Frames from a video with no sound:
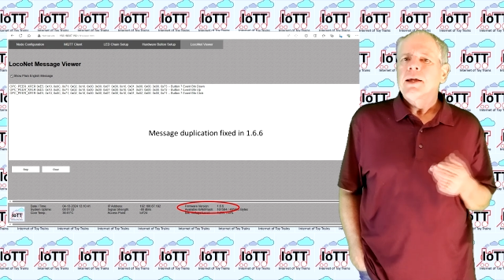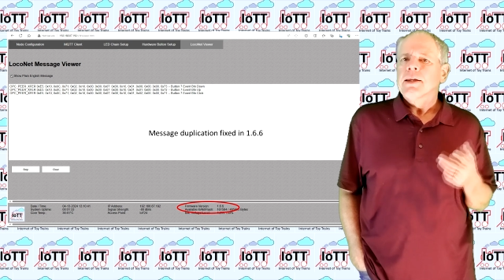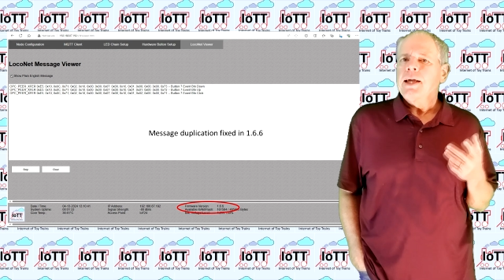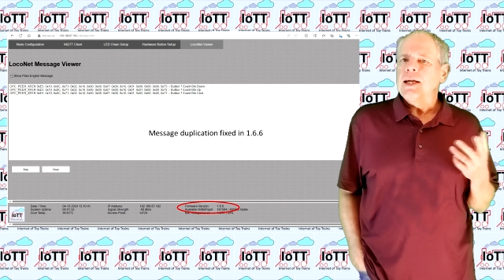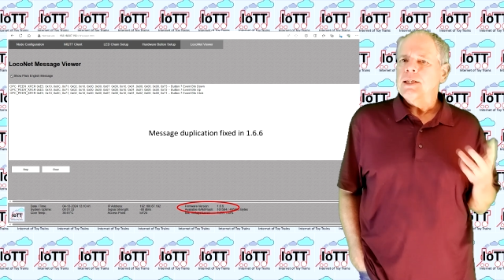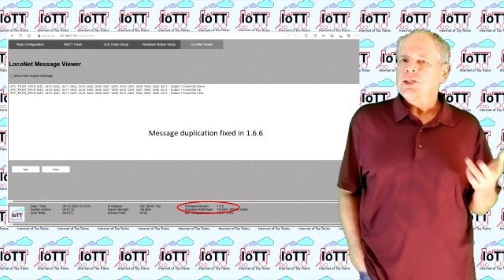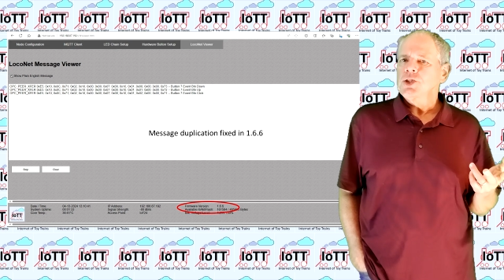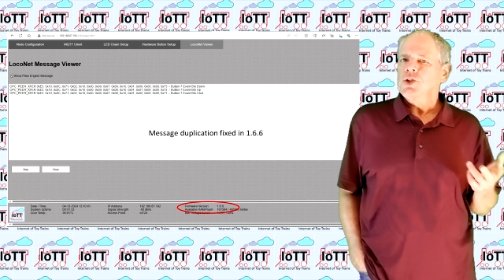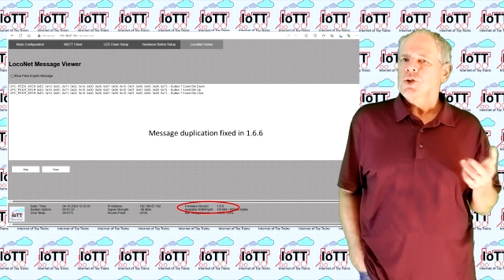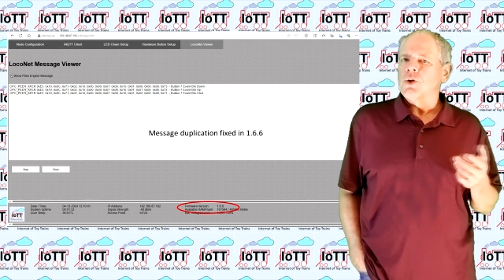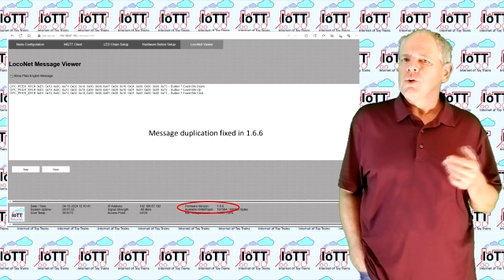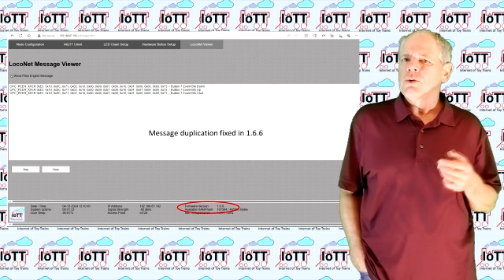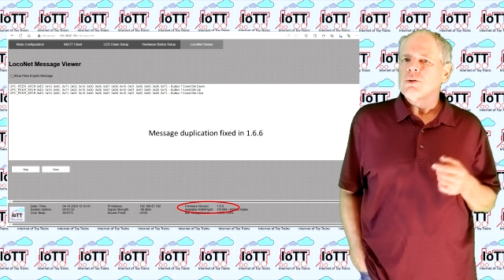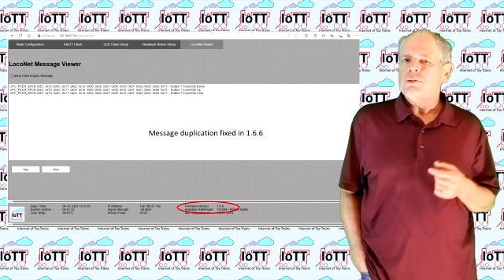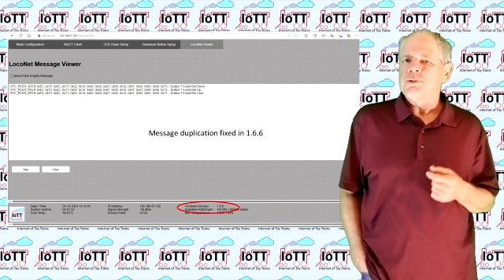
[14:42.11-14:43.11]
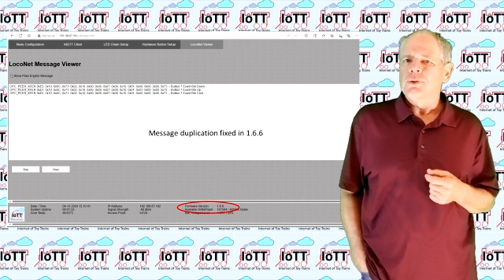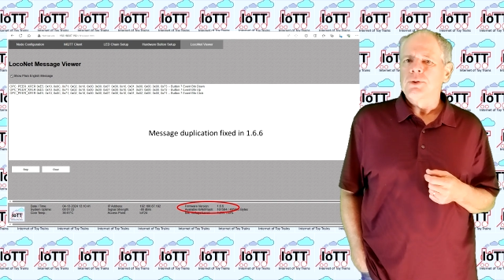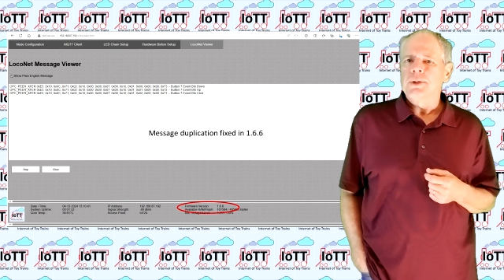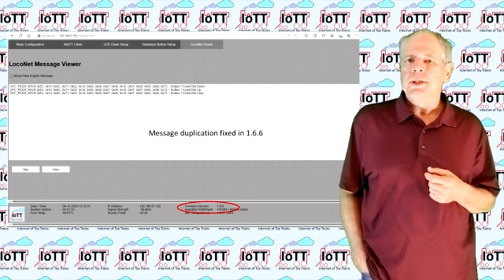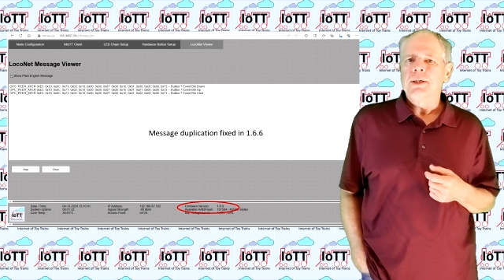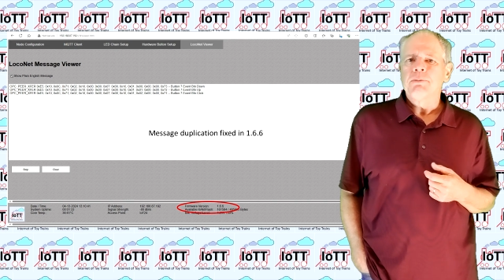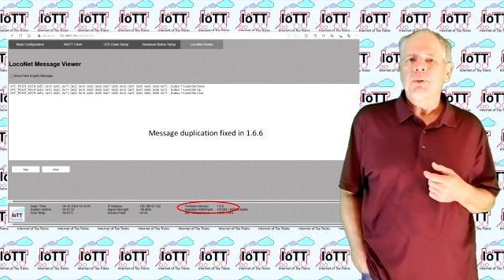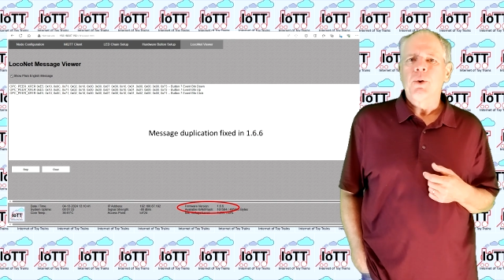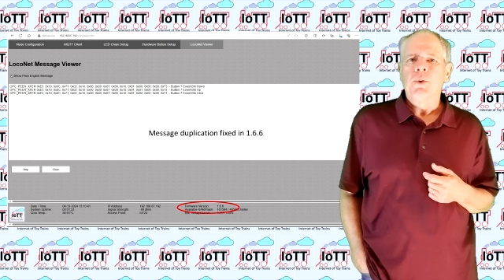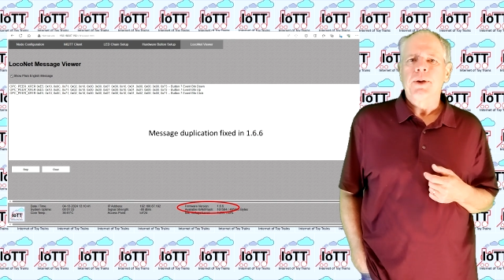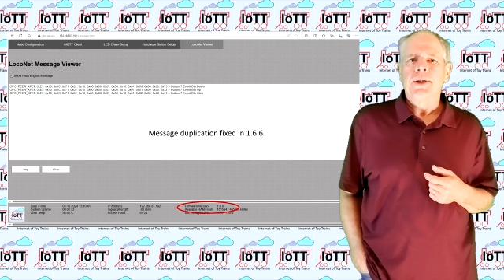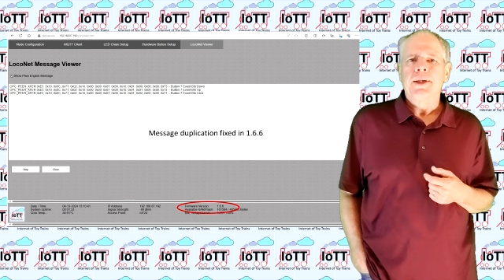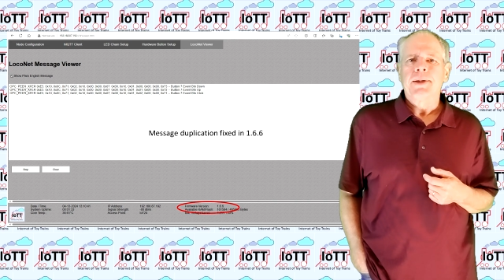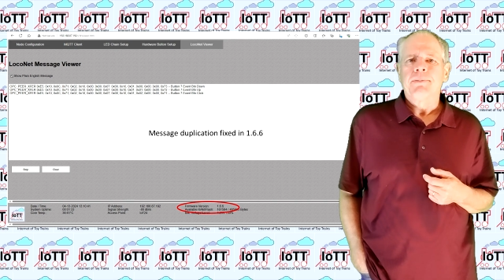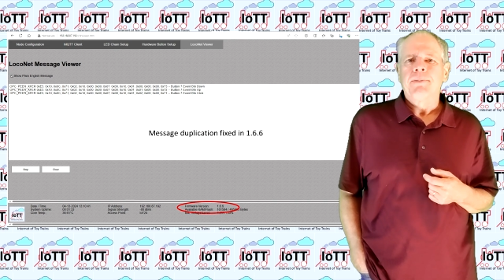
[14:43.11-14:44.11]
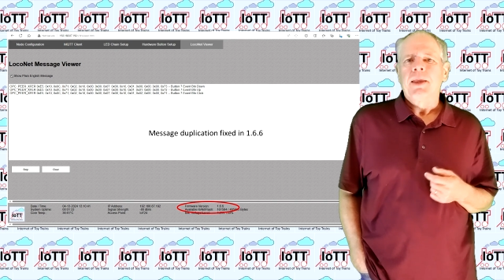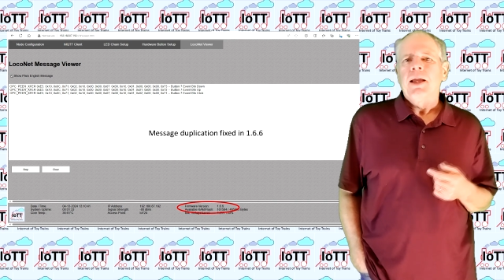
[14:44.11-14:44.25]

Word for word: Thanks Joel for the reporting.